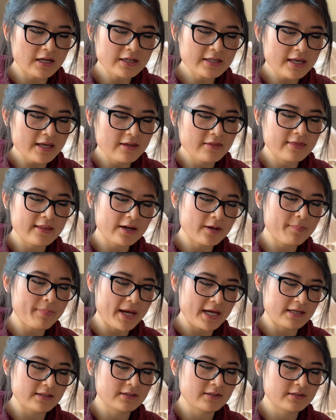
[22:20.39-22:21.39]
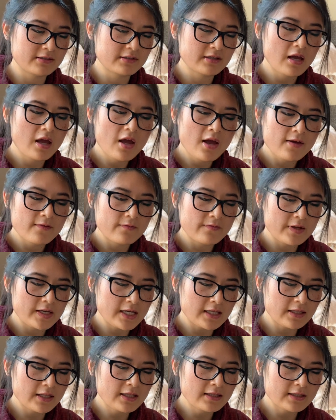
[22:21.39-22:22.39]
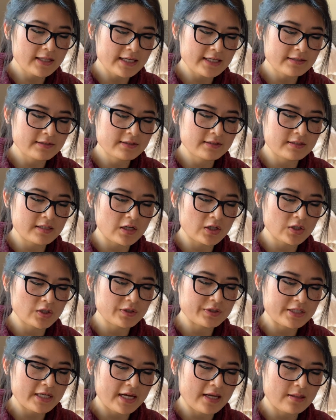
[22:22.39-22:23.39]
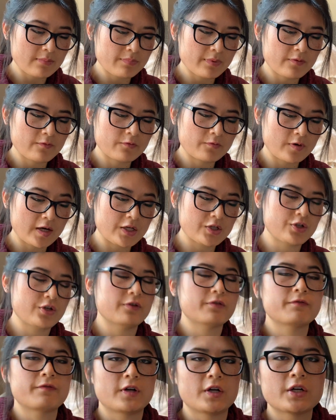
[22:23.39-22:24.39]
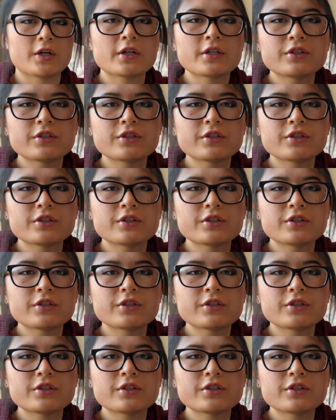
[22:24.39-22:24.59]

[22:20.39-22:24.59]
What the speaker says: in Their Beds, Vanilla Lace Snuggle Type Fraser Fur.